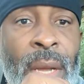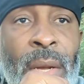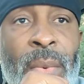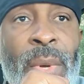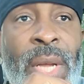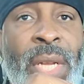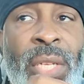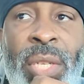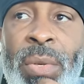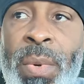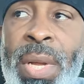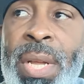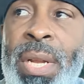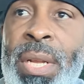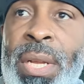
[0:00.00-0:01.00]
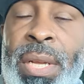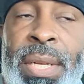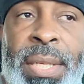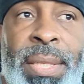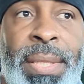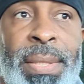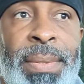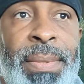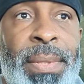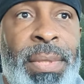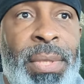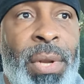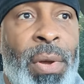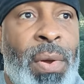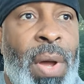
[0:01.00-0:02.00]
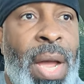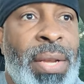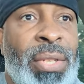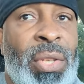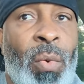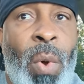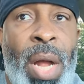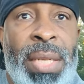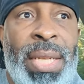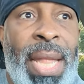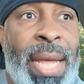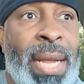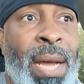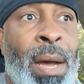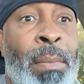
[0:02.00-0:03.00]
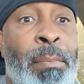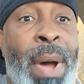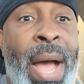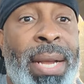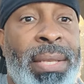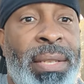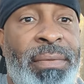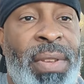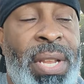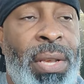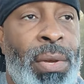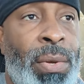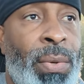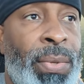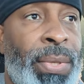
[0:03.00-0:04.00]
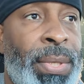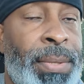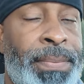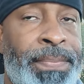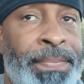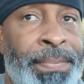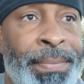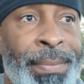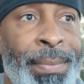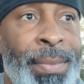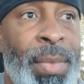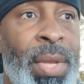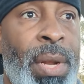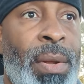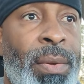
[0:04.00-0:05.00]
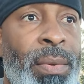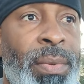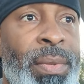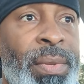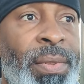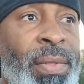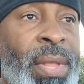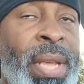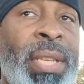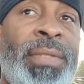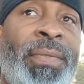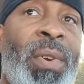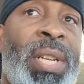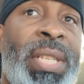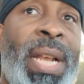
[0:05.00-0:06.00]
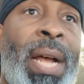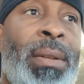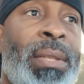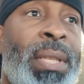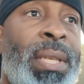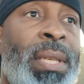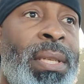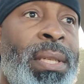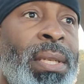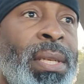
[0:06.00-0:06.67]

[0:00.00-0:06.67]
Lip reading: we're gonna, you know, I used to watch a lot of unboxing videos, you know, things fresh out the